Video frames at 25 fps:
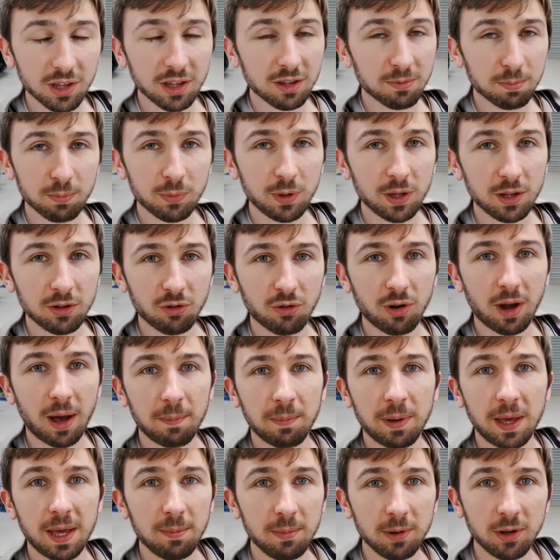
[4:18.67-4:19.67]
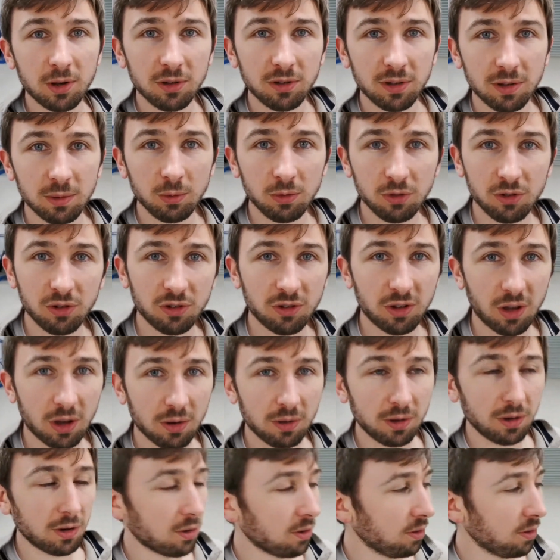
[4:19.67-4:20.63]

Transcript: this crap paint because it was just going